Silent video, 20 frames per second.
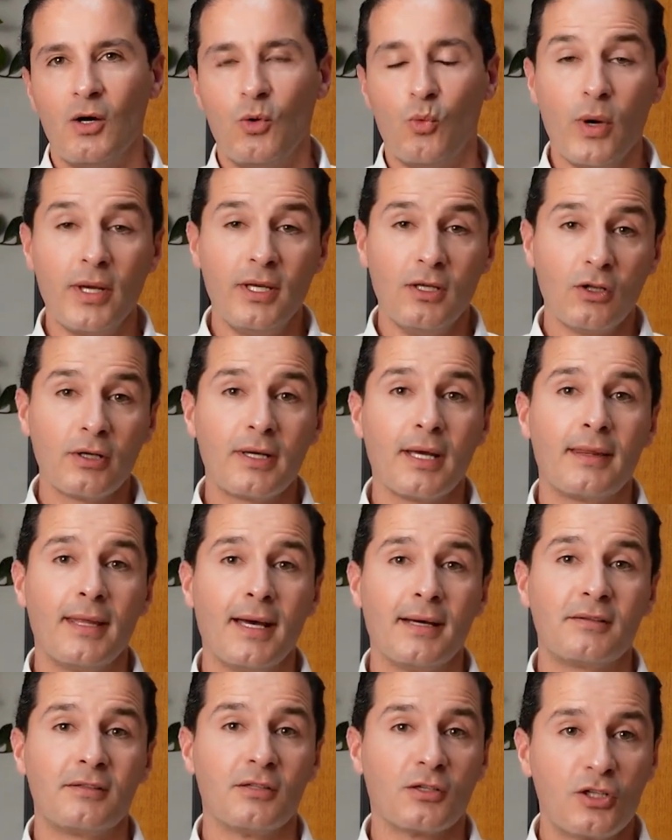When you look at
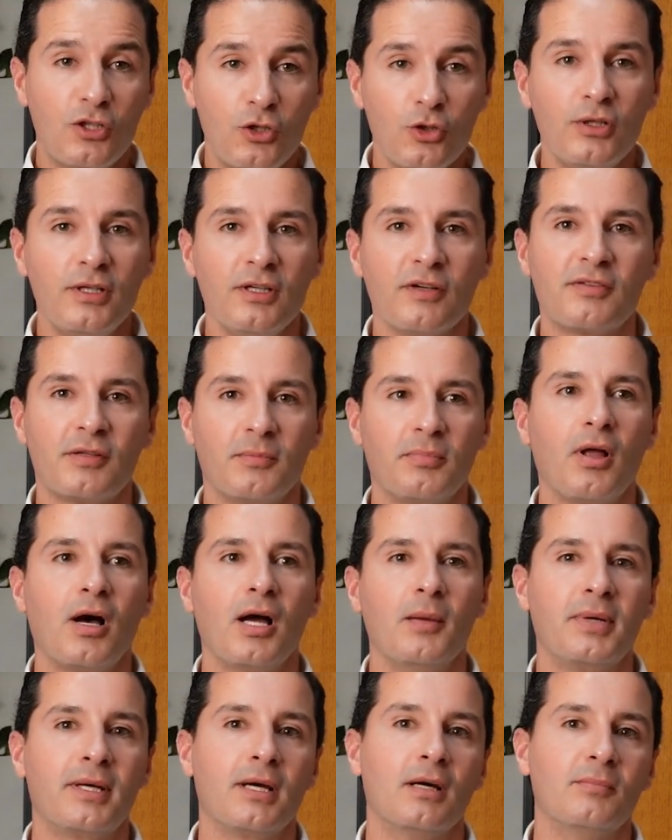that, security of
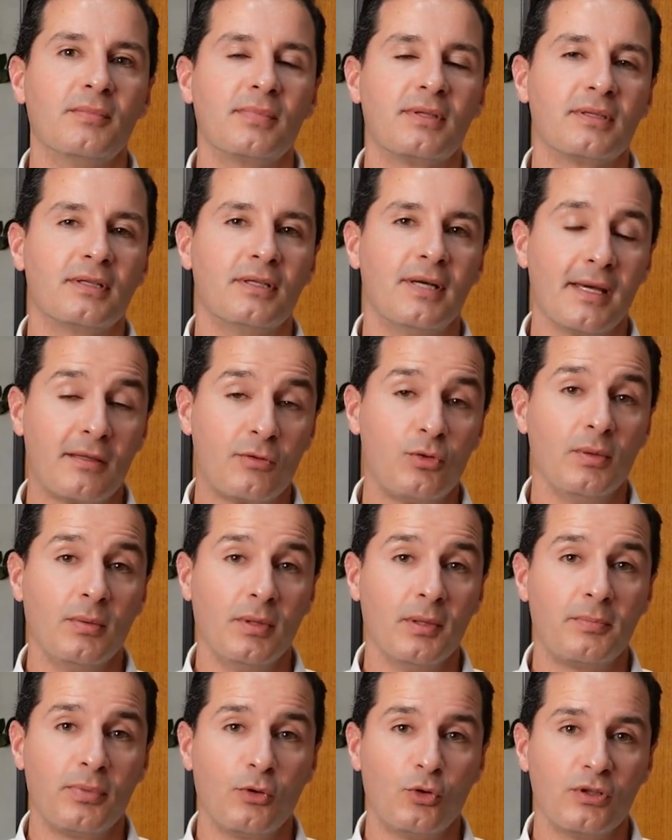supply becomes
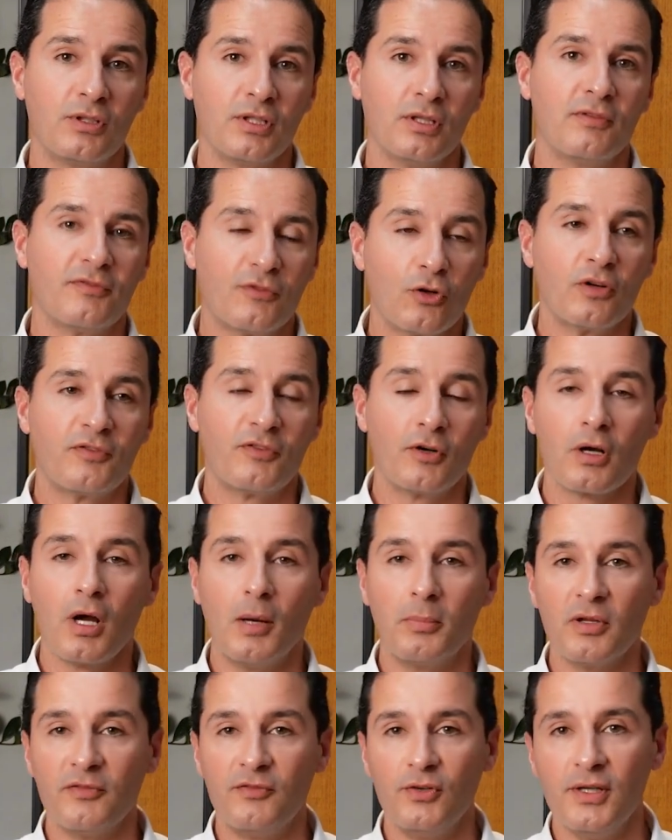extremely important for a
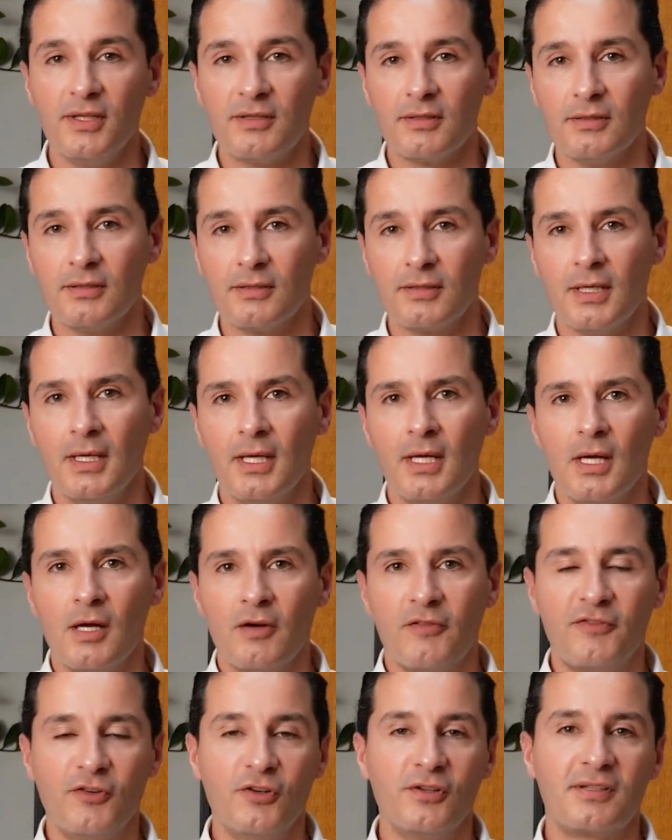couple of reasons.
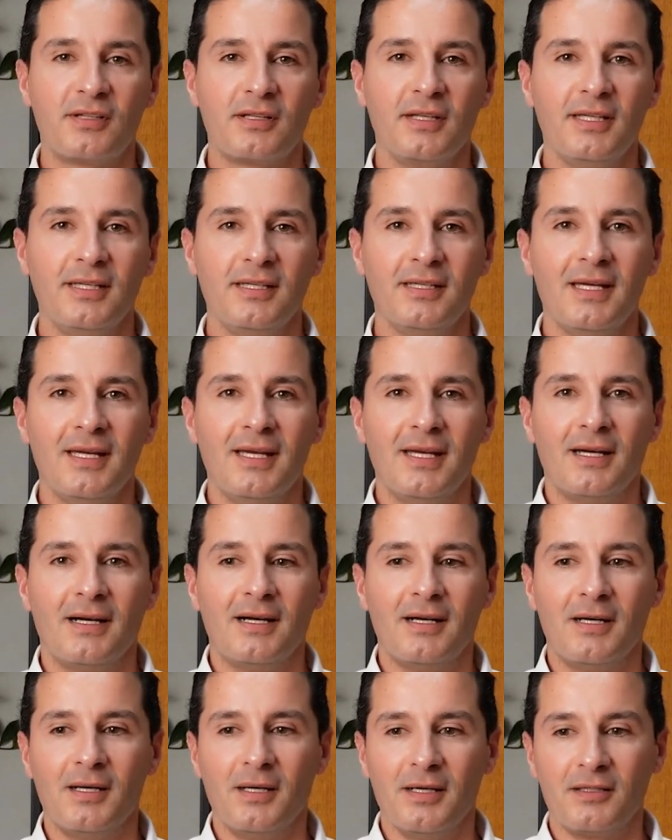Firstly,
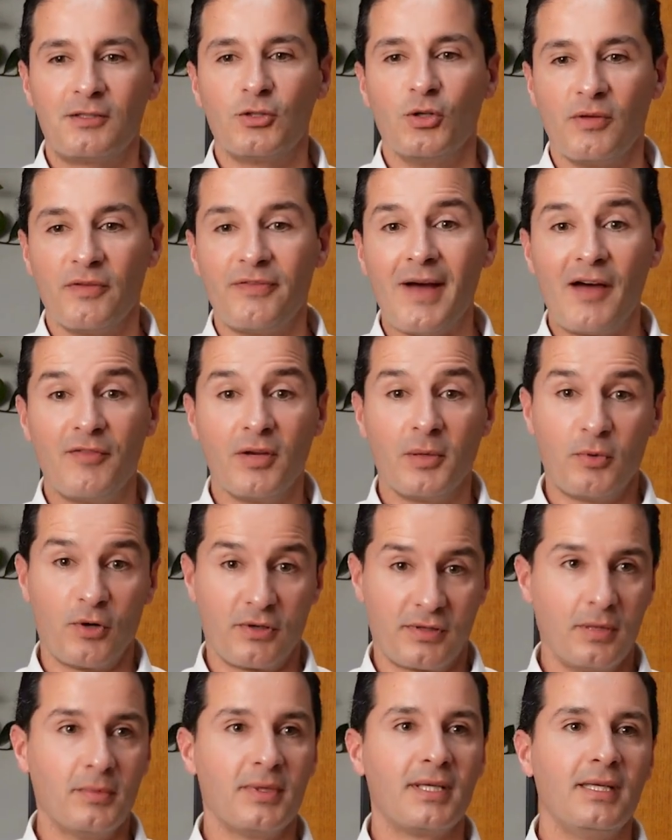in terms of having
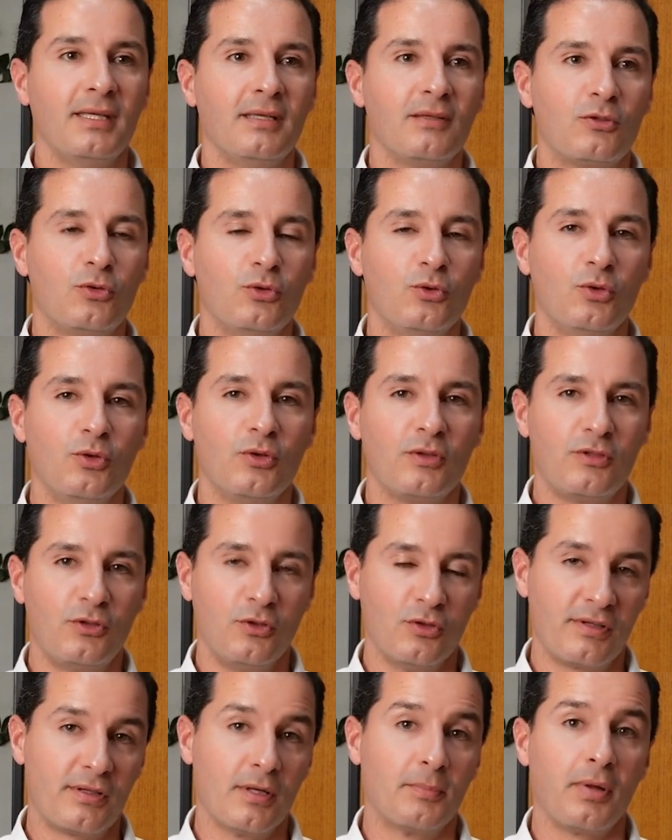proximity to
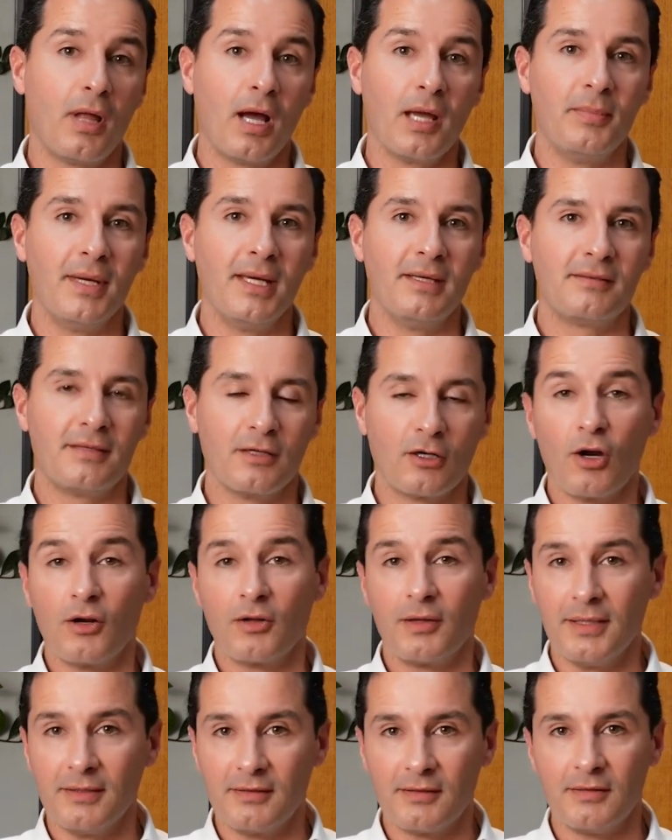your supply base, there
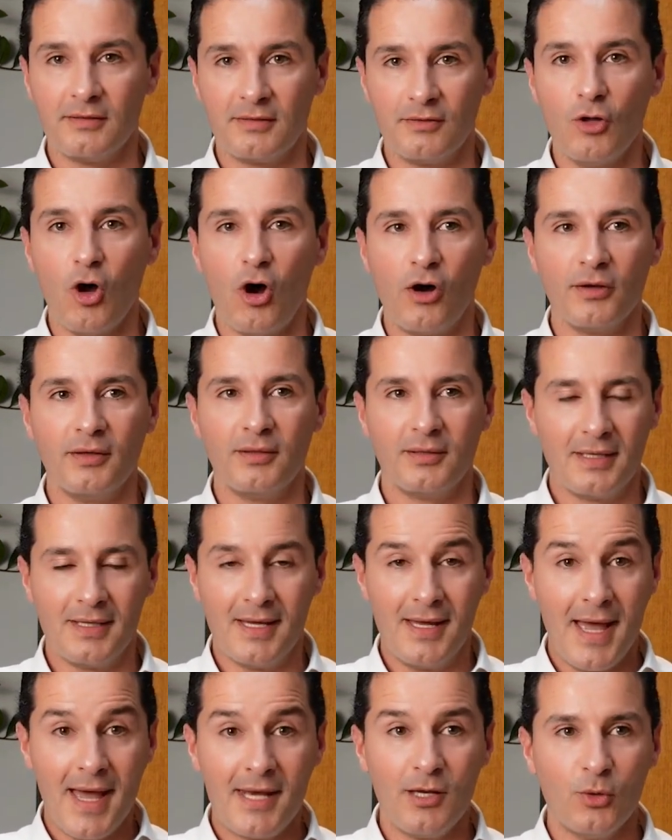currently is none
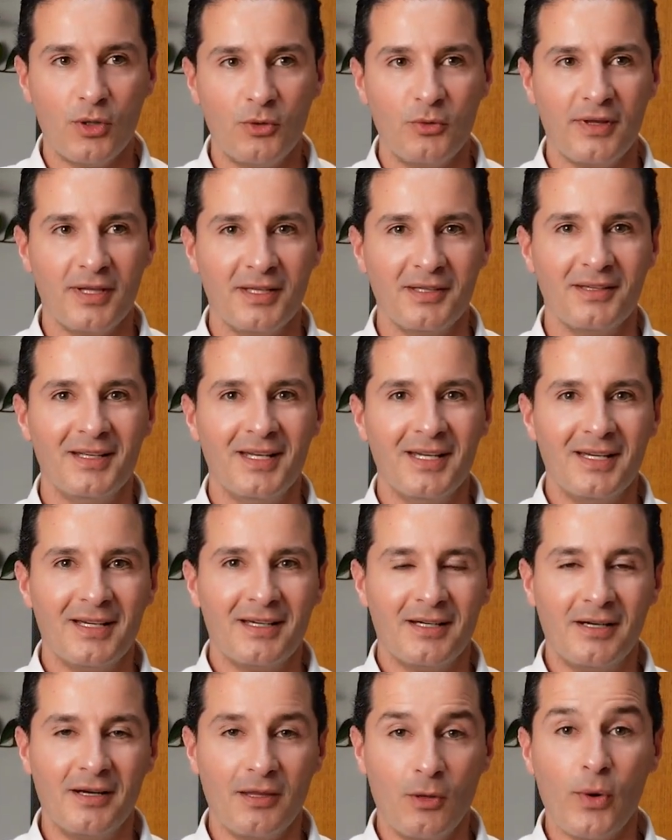anywhere within
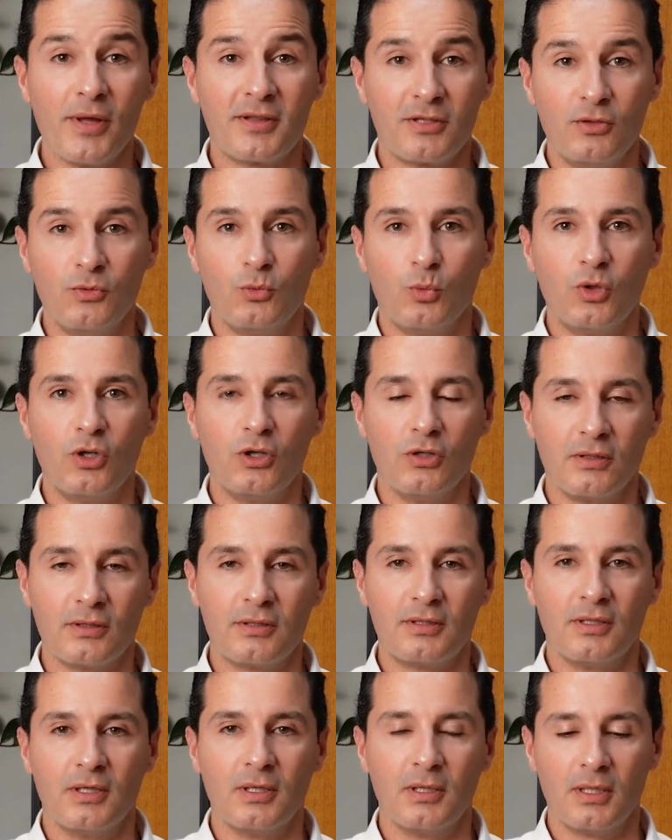the Western
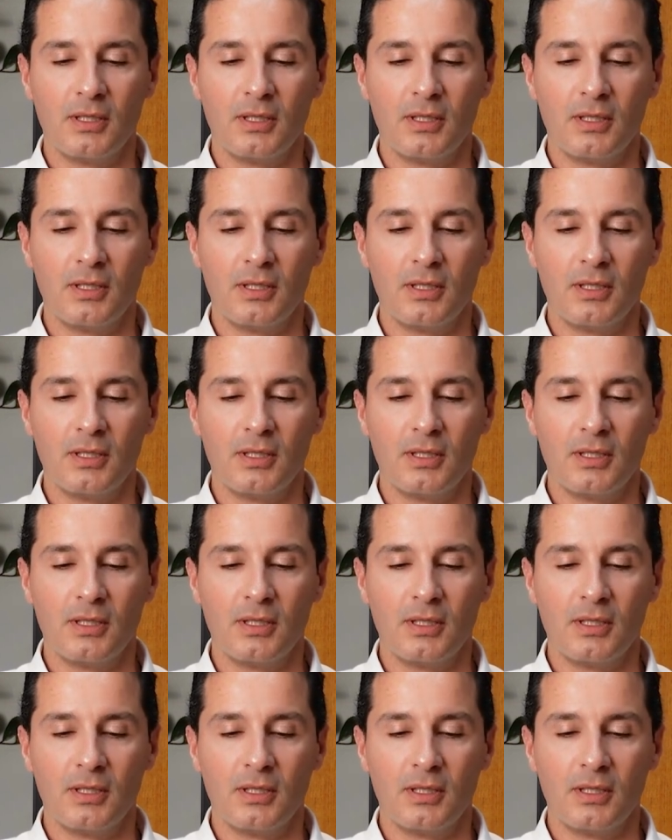world,